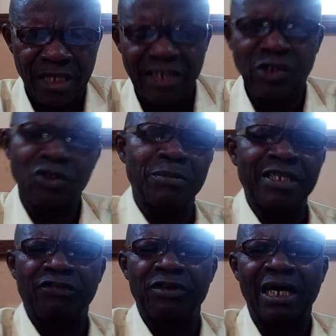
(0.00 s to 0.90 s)
Let's stop
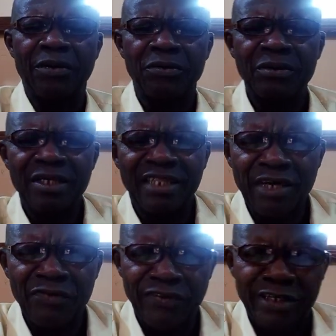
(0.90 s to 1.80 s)
there for now.
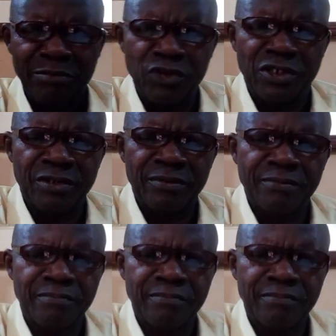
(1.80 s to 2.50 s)
Thank you very much.